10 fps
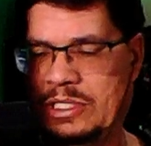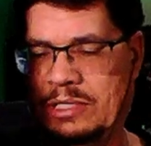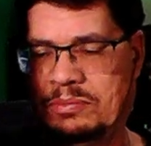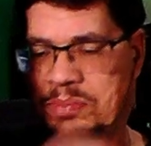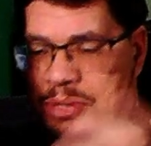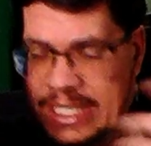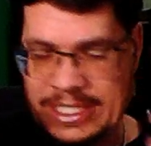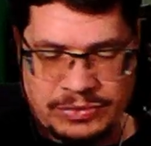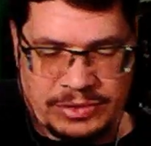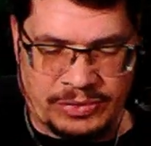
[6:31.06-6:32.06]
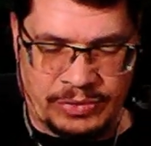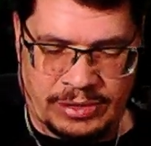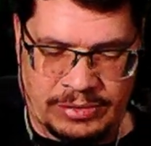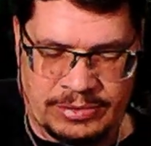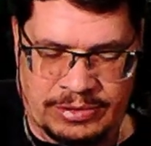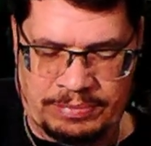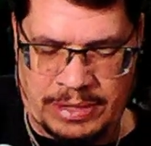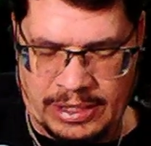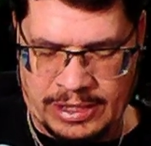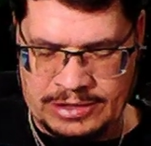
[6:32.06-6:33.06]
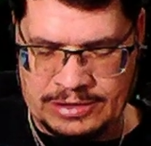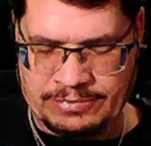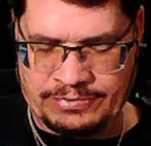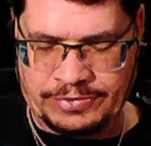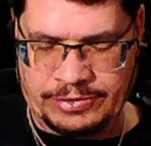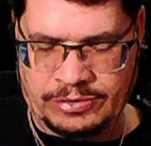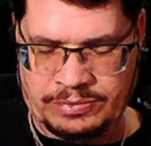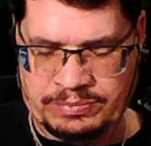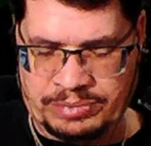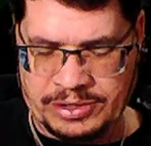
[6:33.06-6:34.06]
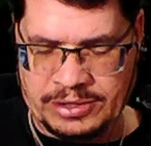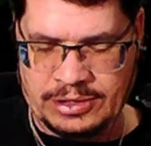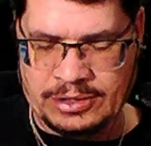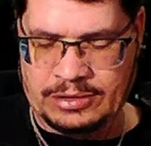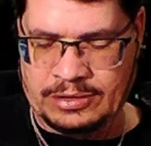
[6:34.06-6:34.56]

It plays really well. The pots feel pretty good.